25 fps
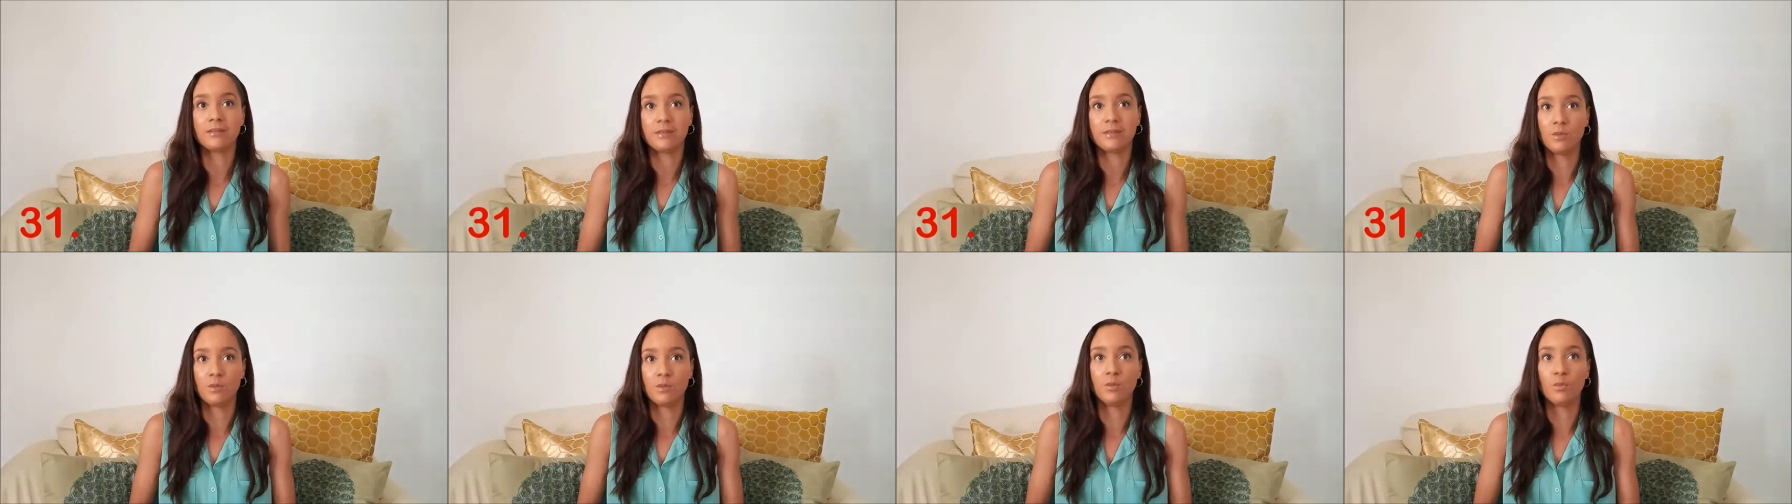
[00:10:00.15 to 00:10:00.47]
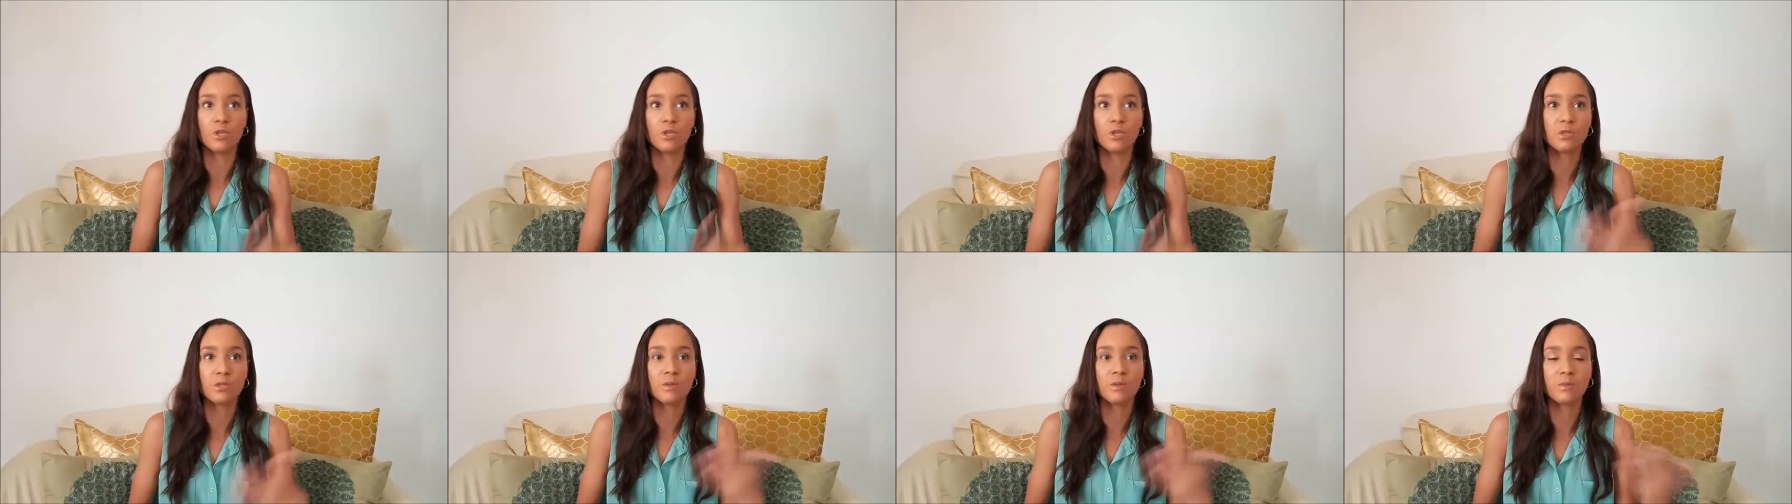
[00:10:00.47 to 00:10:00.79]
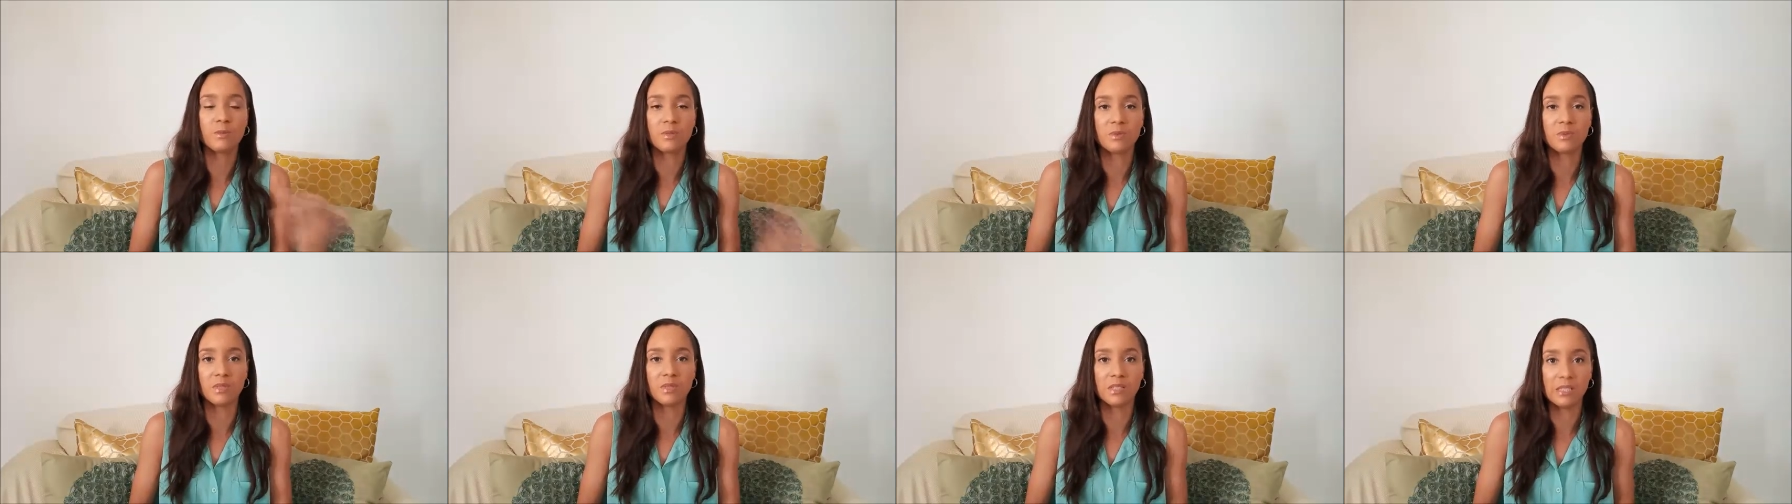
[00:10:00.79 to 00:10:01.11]
you know, most
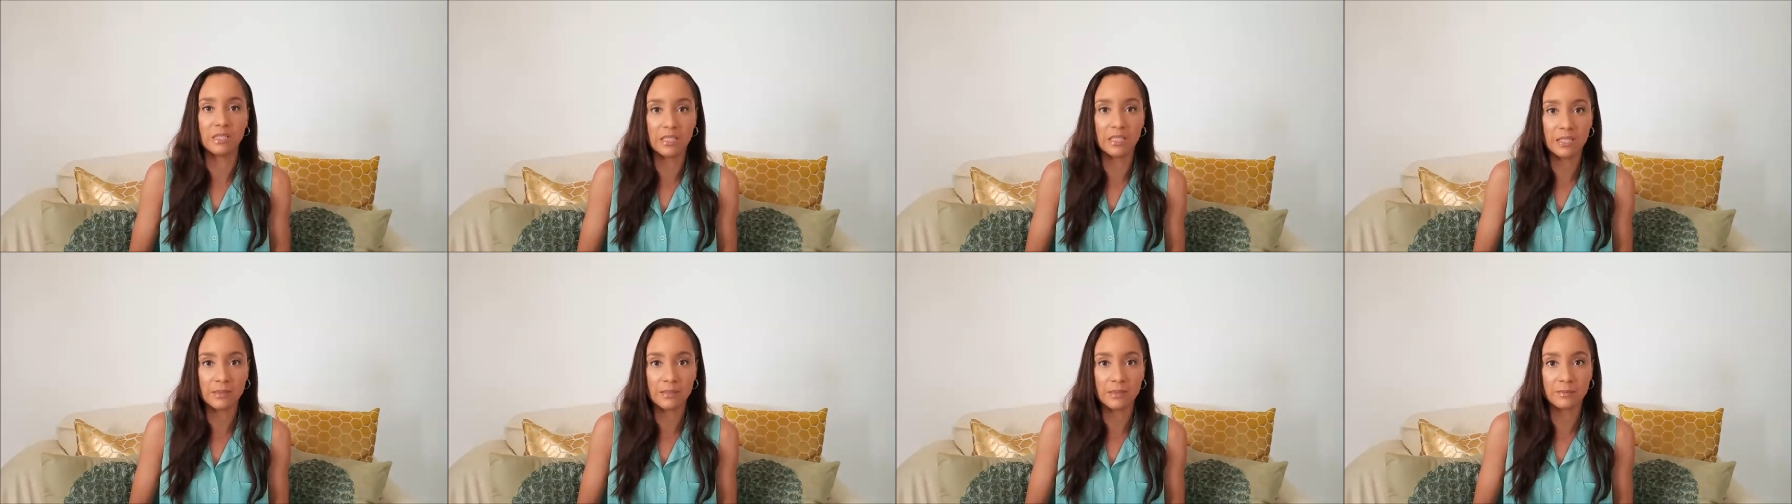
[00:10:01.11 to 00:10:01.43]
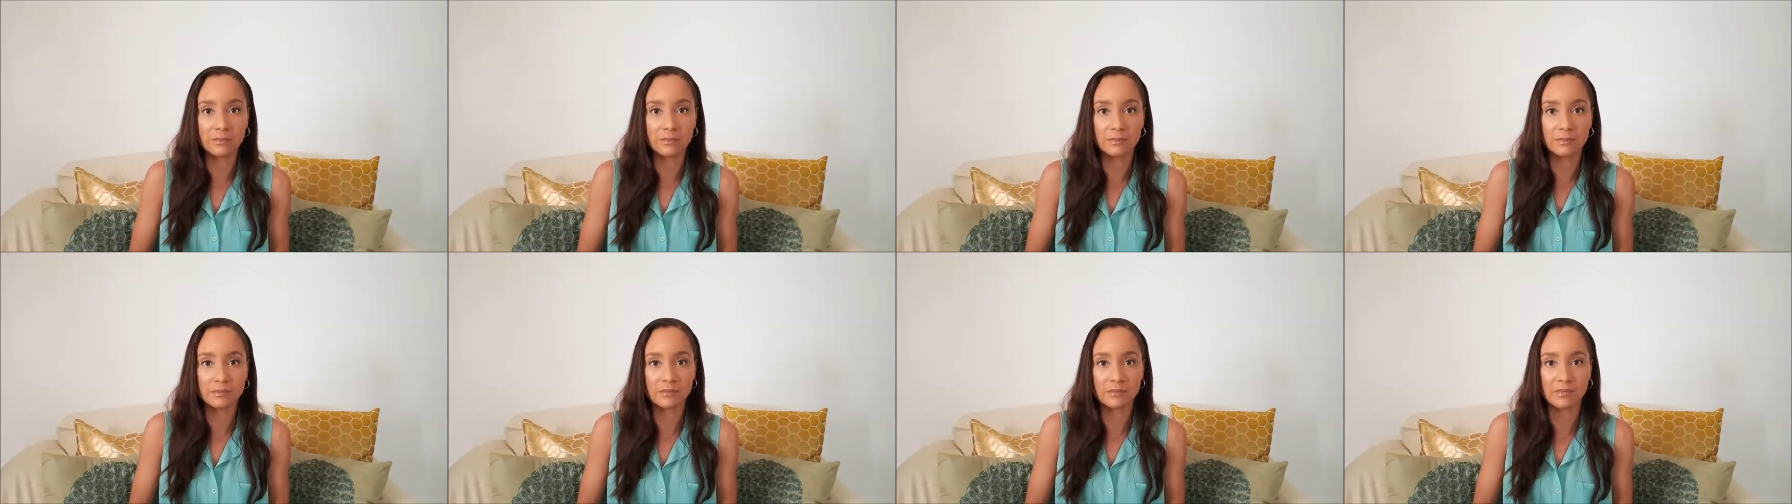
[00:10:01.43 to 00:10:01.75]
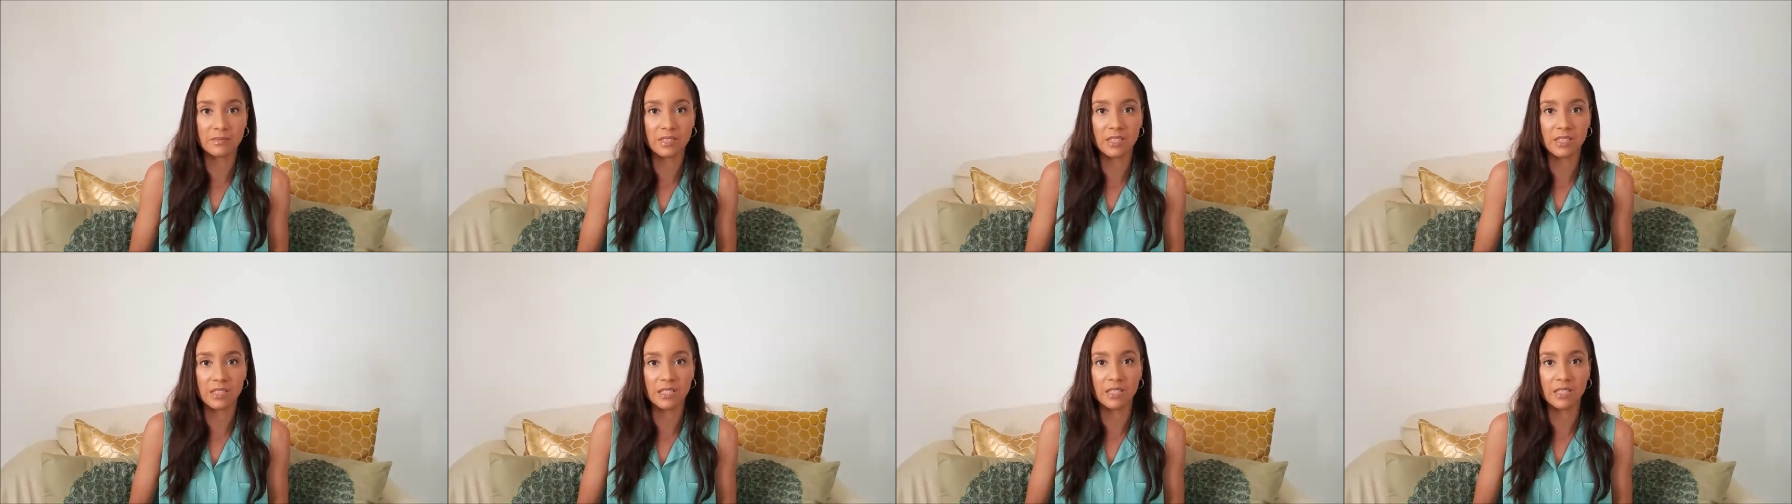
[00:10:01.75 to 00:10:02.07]
people would eat.
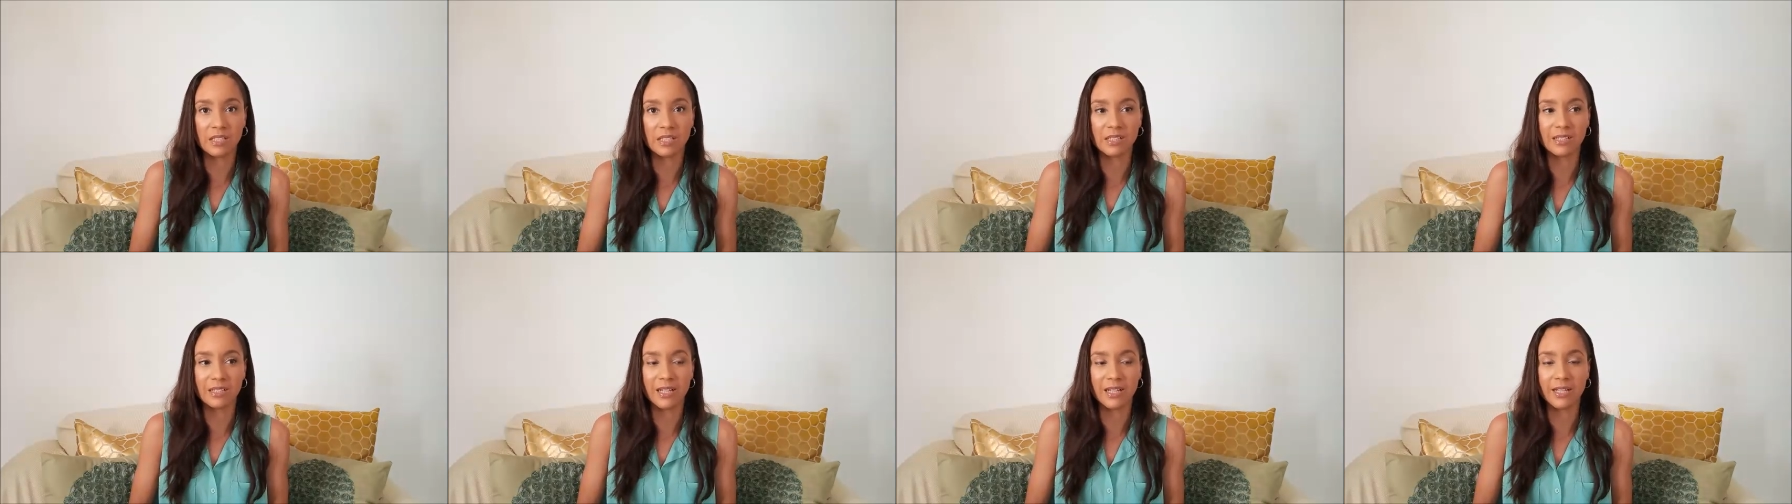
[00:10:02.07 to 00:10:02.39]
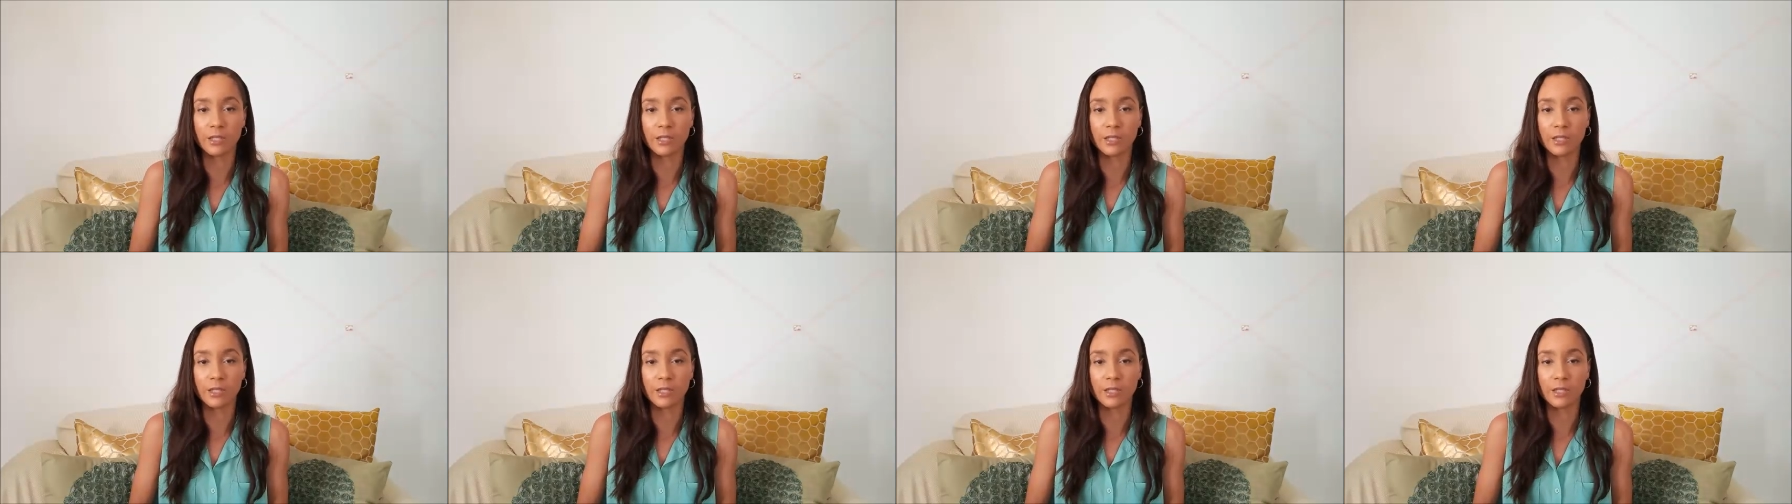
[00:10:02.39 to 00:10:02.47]
I, I